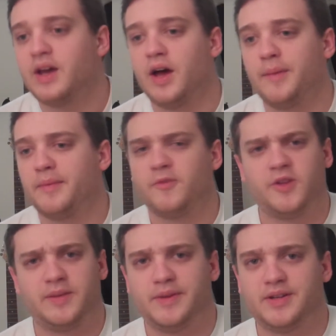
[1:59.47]
Um, I've
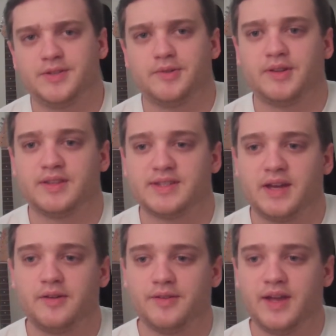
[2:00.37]
really been enjoying the
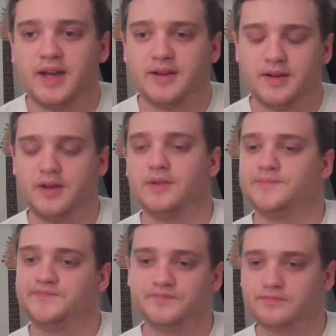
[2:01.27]
sound on that. Um,